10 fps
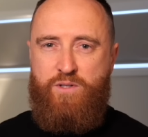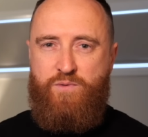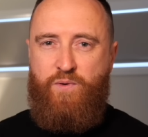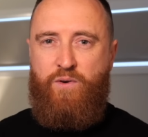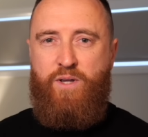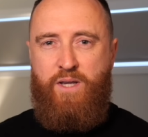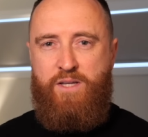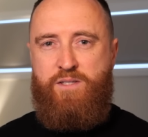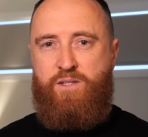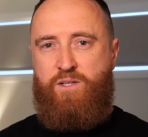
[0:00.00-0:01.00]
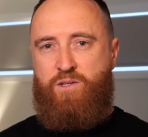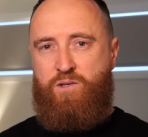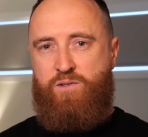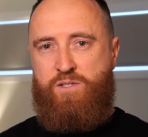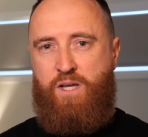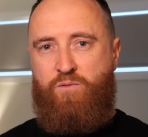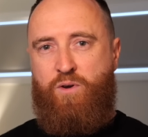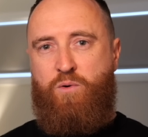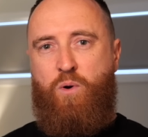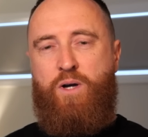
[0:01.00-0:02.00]
is very easy to use and it
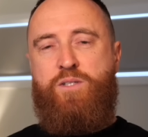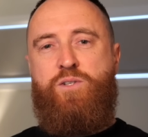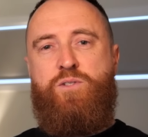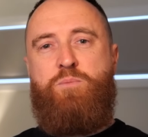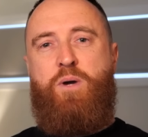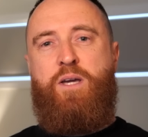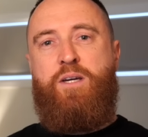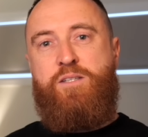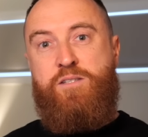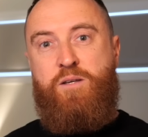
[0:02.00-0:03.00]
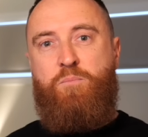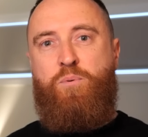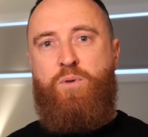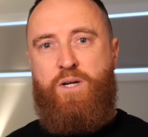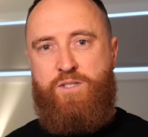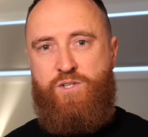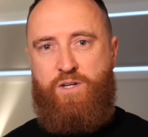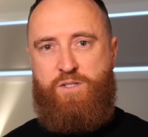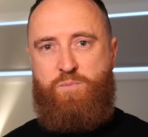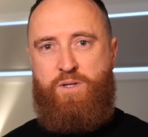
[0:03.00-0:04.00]
requires you to make a simple
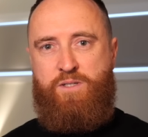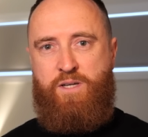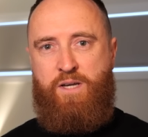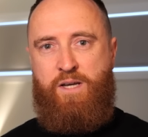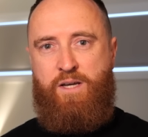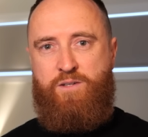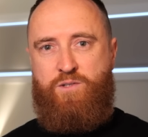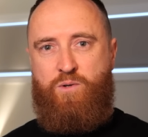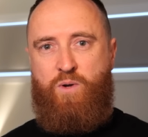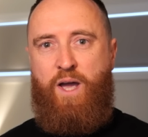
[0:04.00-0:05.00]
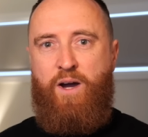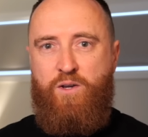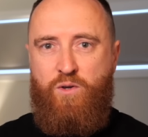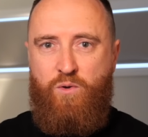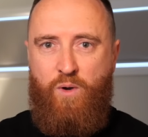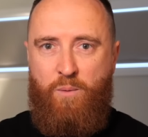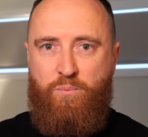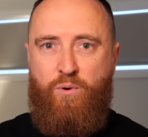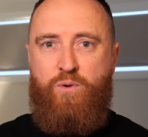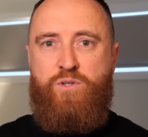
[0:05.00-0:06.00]
adjustment to how you
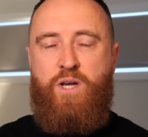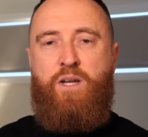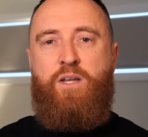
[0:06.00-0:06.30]
approach an